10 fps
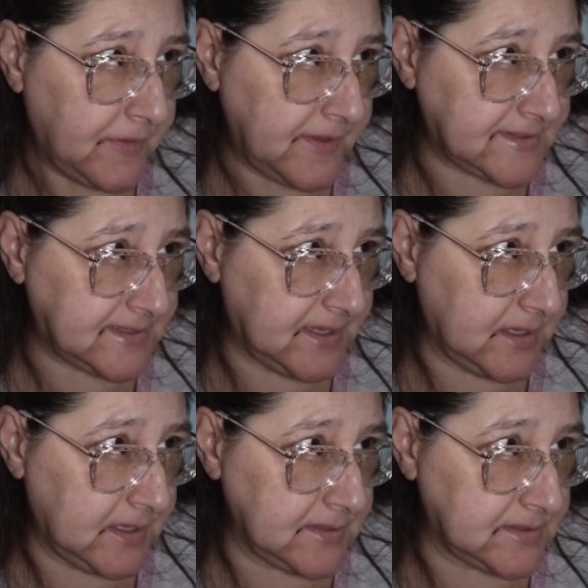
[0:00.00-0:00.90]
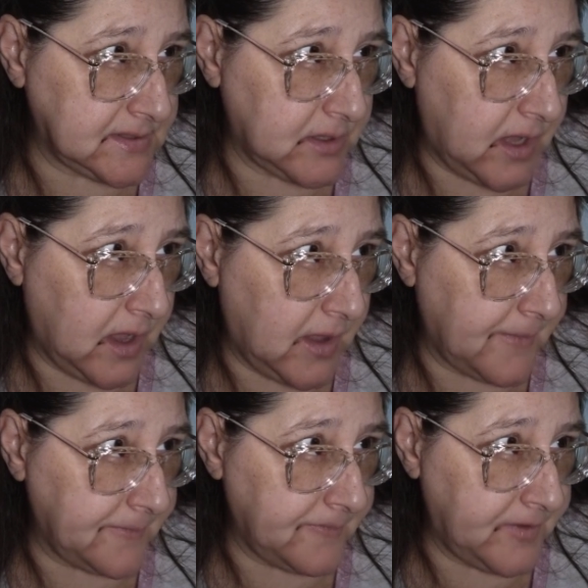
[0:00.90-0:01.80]
This is
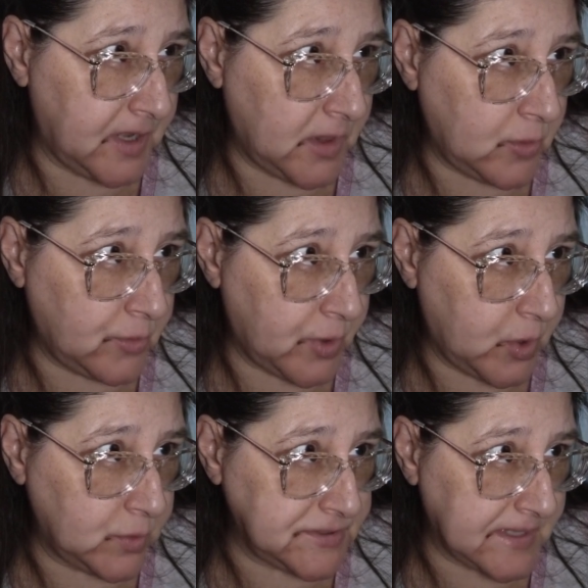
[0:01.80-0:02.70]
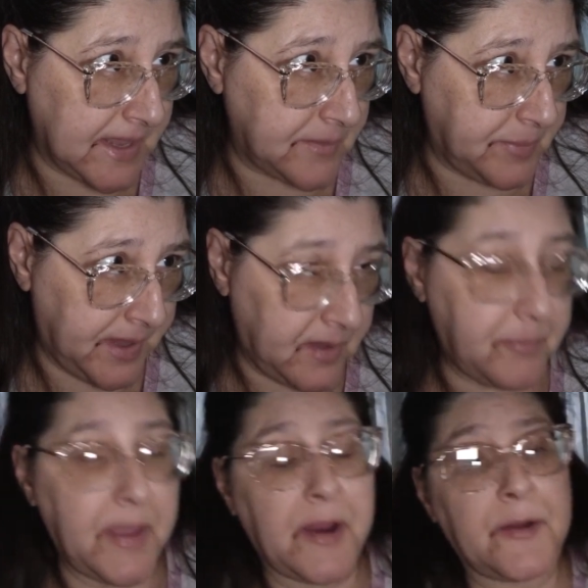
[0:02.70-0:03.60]
um, Vanilla Rose and
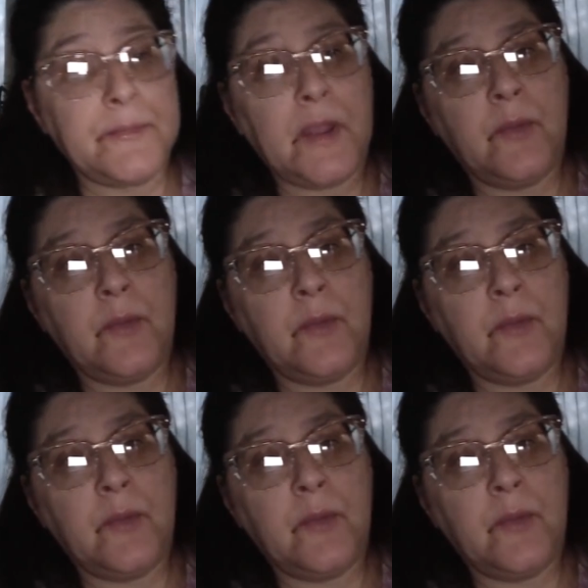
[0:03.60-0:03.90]
Pink Pear.